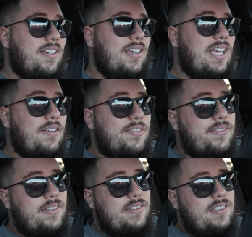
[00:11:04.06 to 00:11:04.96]
if
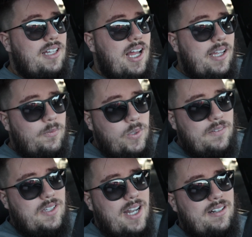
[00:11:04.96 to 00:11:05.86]
I would
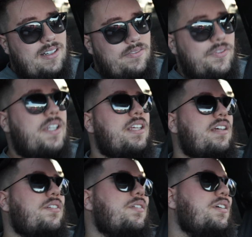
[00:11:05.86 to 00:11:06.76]
have gotten on
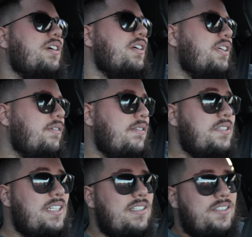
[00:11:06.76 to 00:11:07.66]
video, you would have
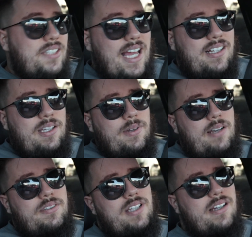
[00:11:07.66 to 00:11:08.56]
seen exactly what I
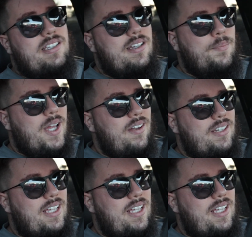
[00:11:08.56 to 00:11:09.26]
was talking about.